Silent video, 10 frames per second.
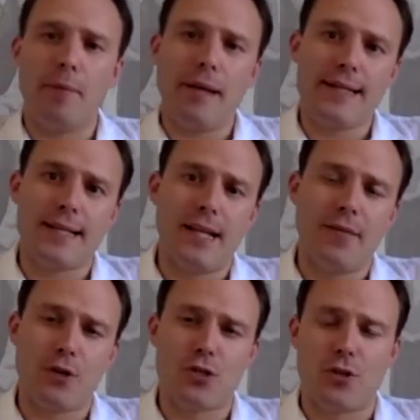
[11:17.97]
into
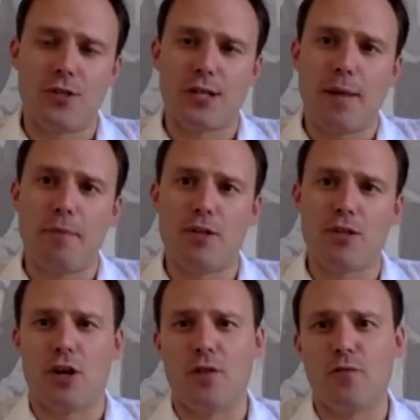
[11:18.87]
Livingstone on the Zambian side of the